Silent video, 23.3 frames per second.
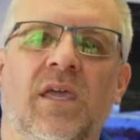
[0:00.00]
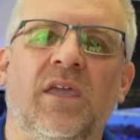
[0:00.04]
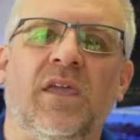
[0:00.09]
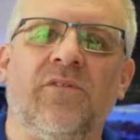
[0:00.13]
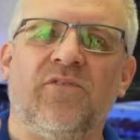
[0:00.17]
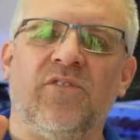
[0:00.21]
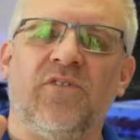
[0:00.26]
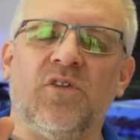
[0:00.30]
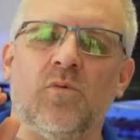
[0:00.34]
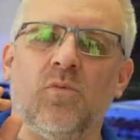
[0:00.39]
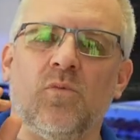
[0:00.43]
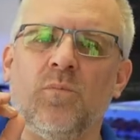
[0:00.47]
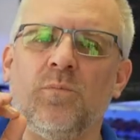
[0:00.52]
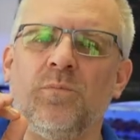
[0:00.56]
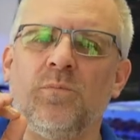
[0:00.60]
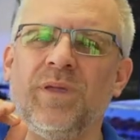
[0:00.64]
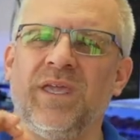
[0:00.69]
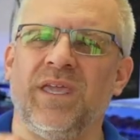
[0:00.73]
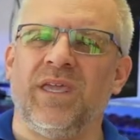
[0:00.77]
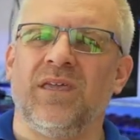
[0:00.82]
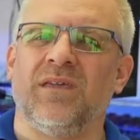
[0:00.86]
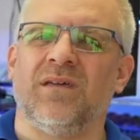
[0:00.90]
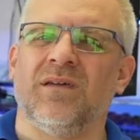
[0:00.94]
If you
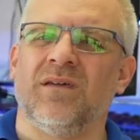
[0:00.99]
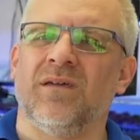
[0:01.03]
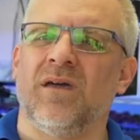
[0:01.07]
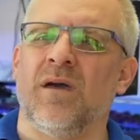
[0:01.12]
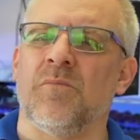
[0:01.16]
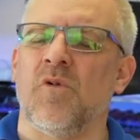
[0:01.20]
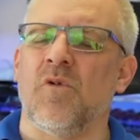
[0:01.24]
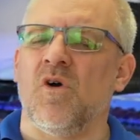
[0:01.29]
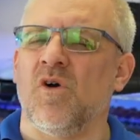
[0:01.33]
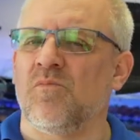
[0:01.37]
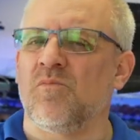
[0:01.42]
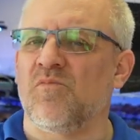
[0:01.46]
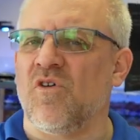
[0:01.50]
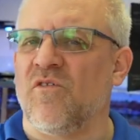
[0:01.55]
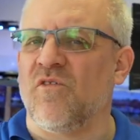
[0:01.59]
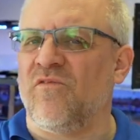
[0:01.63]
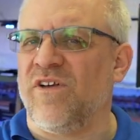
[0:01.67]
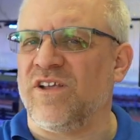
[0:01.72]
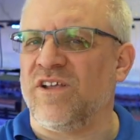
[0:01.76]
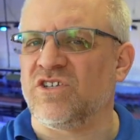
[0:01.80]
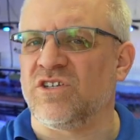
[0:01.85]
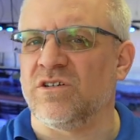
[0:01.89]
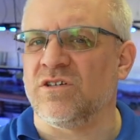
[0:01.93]
be a more
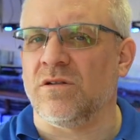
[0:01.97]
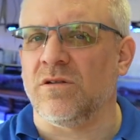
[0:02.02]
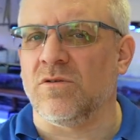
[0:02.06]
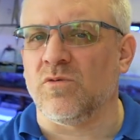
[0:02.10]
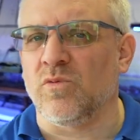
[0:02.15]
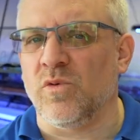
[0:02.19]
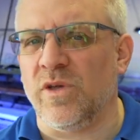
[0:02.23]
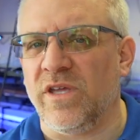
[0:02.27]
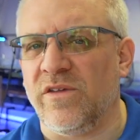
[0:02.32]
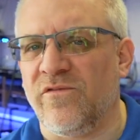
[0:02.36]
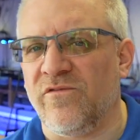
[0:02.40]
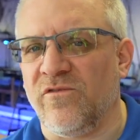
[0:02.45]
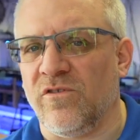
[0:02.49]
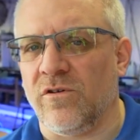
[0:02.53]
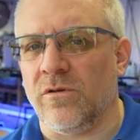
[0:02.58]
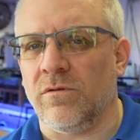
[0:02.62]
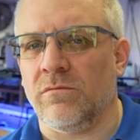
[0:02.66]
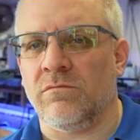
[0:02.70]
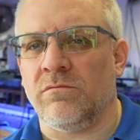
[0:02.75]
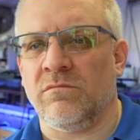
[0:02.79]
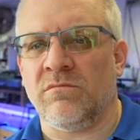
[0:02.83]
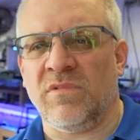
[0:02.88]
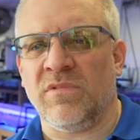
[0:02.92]
professional reefer,
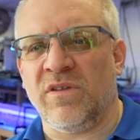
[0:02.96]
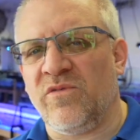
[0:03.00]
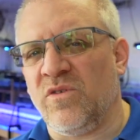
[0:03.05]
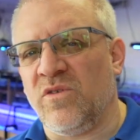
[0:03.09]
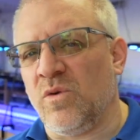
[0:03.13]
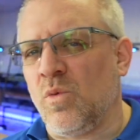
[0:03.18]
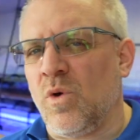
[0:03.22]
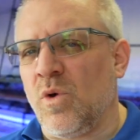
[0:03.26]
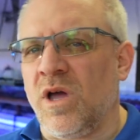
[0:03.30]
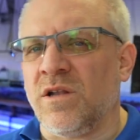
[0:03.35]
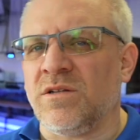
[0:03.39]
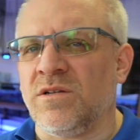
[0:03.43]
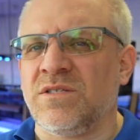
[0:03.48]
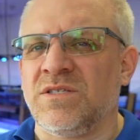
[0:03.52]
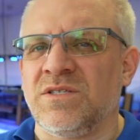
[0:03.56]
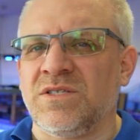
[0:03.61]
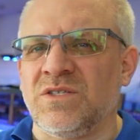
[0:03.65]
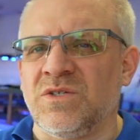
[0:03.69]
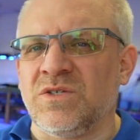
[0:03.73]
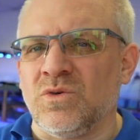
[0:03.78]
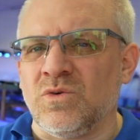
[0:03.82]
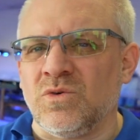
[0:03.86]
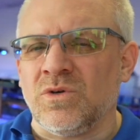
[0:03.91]
if you want
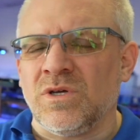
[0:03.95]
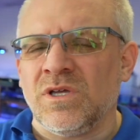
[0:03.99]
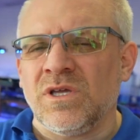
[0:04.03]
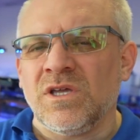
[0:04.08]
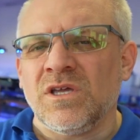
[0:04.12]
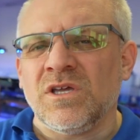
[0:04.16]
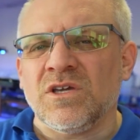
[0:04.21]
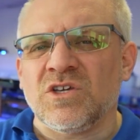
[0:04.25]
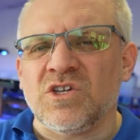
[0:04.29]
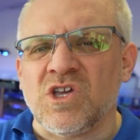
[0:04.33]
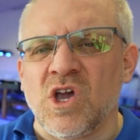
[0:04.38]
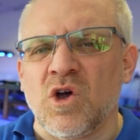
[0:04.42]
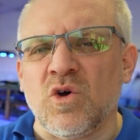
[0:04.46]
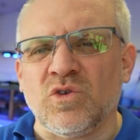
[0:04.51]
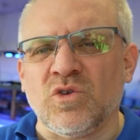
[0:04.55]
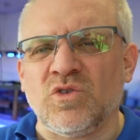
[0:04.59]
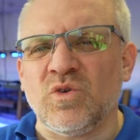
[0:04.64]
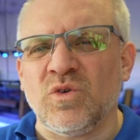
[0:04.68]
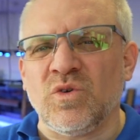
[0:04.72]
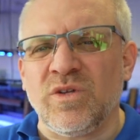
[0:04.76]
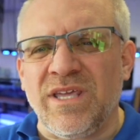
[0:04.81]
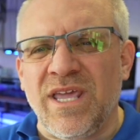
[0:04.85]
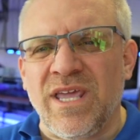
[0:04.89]
to go
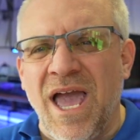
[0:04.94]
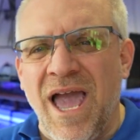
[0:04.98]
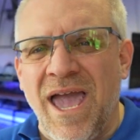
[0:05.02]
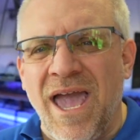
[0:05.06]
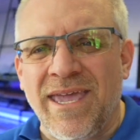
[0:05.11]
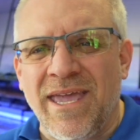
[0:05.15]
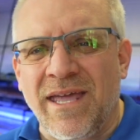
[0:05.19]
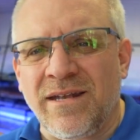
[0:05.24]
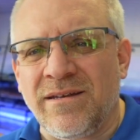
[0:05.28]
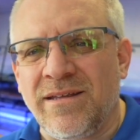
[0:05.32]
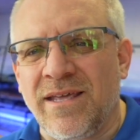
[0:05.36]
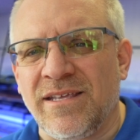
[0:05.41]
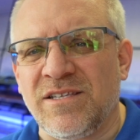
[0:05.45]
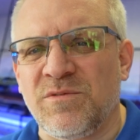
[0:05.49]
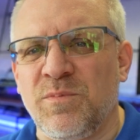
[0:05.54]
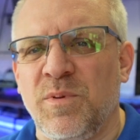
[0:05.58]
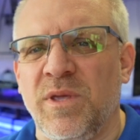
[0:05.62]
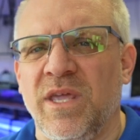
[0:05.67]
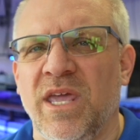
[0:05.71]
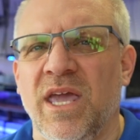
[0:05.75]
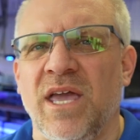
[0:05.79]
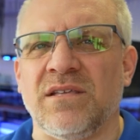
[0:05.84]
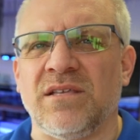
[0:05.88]
to the high-end S
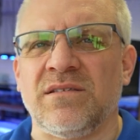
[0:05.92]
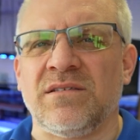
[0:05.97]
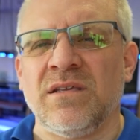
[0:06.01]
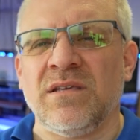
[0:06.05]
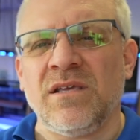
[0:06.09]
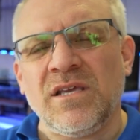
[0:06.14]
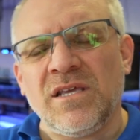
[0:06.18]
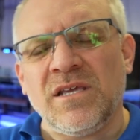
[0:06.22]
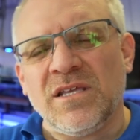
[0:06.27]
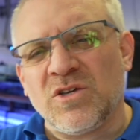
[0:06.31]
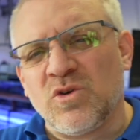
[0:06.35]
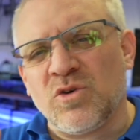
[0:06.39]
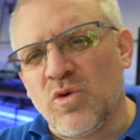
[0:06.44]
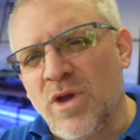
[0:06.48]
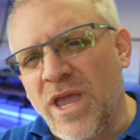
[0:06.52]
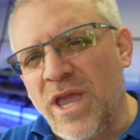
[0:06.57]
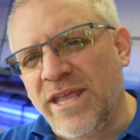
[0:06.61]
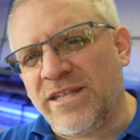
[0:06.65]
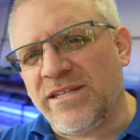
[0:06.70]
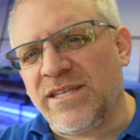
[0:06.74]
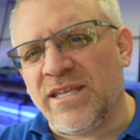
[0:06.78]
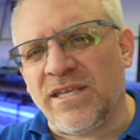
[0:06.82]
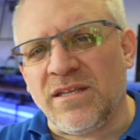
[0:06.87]
P S,
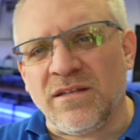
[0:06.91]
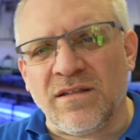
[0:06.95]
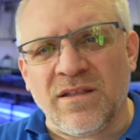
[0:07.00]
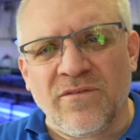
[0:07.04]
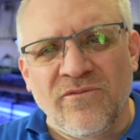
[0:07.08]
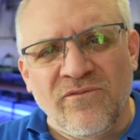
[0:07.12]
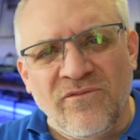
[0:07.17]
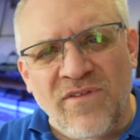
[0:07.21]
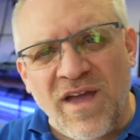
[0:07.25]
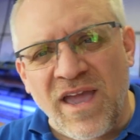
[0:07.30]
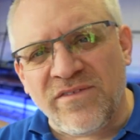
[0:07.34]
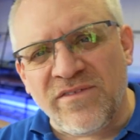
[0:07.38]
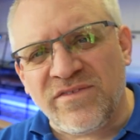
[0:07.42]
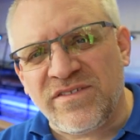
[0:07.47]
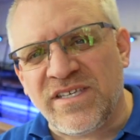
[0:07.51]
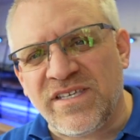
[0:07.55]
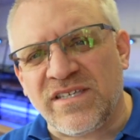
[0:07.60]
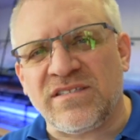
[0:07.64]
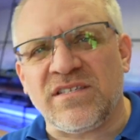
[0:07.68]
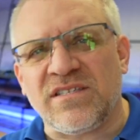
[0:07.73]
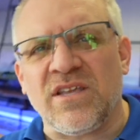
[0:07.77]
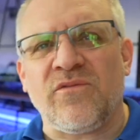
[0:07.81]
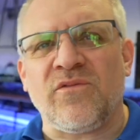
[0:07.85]
creating the five,
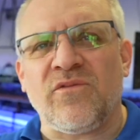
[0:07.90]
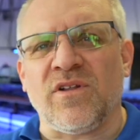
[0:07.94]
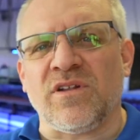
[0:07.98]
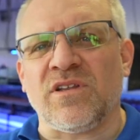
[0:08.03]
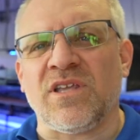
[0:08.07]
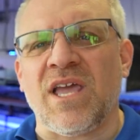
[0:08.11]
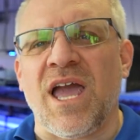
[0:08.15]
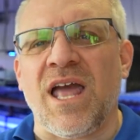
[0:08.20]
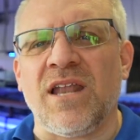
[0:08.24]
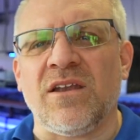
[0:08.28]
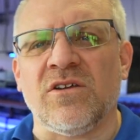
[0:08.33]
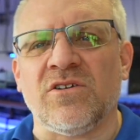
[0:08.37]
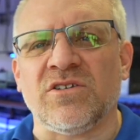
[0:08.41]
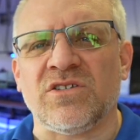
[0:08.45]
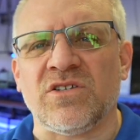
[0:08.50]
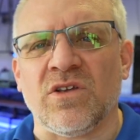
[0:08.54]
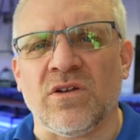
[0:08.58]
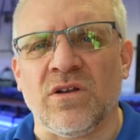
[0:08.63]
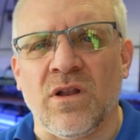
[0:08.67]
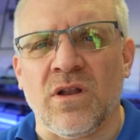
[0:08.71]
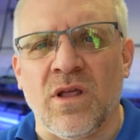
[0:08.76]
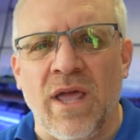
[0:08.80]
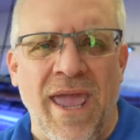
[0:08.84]
six different colors
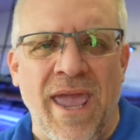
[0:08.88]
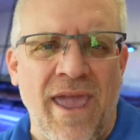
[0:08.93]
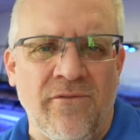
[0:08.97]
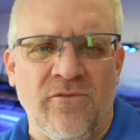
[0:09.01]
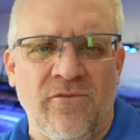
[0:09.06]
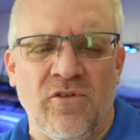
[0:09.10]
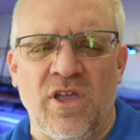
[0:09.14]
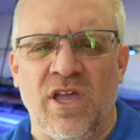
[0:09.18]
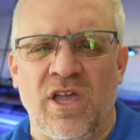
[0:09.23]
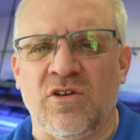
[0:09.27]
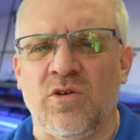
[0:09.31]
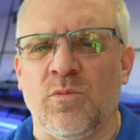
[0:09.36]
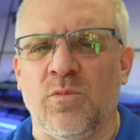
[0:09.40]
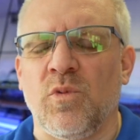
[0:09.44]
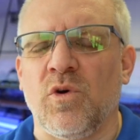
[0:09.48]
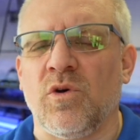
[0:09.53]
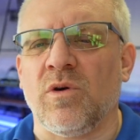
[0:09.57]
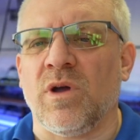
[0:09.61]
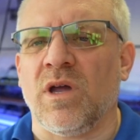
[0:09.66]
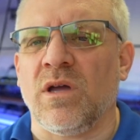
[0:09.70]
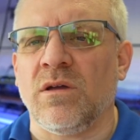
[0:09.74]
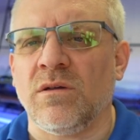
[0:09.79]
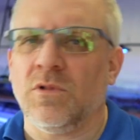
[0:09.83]
on every
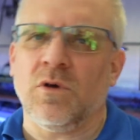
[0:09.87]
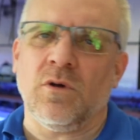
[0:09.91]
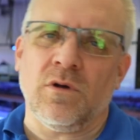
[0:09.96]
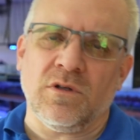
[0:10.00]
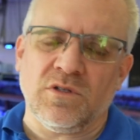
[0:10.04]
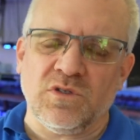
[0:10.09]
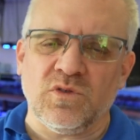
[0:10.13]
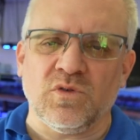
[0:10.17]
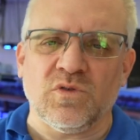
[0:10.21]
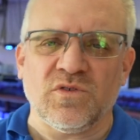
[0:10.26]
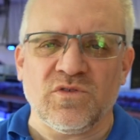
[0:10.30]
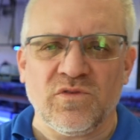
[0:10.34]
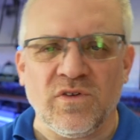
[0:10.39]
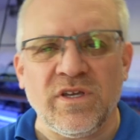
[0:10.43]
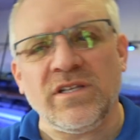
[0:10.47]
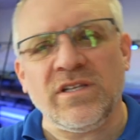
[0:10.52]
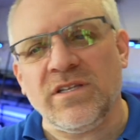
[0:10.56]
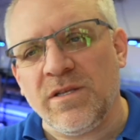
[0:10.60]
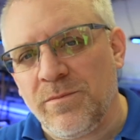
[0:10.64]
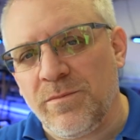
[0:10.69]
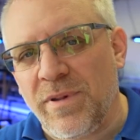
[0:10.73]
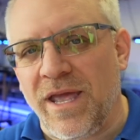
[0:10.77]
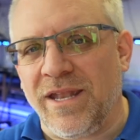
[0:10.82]
Acropora, or two, three,
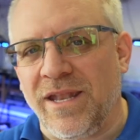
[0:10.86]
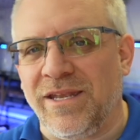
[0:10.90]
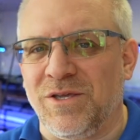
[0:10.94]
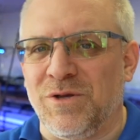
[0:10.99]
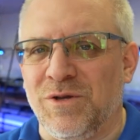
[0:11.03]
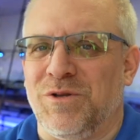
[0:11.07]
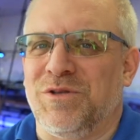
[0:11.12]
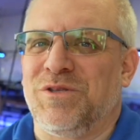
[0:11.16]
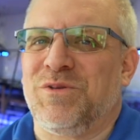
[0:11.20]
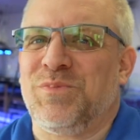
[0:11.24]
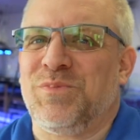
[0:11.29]
depending on the